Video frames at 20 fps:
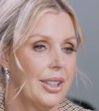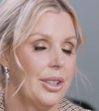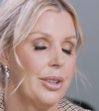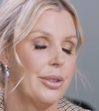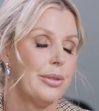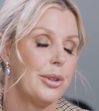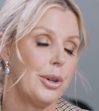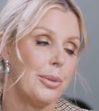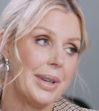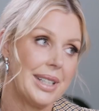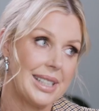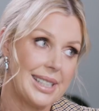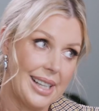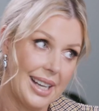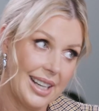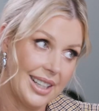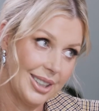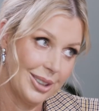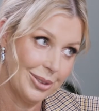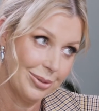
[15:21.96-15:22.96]
4 months
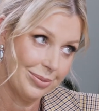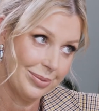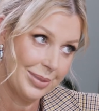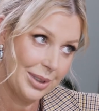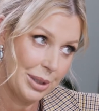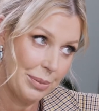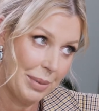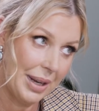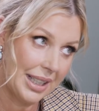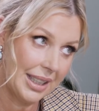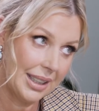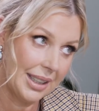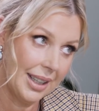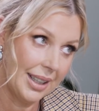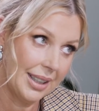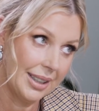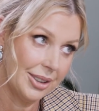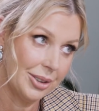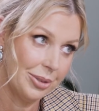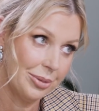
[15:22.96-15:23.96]
later, it's back
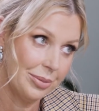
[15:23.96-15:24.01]
again.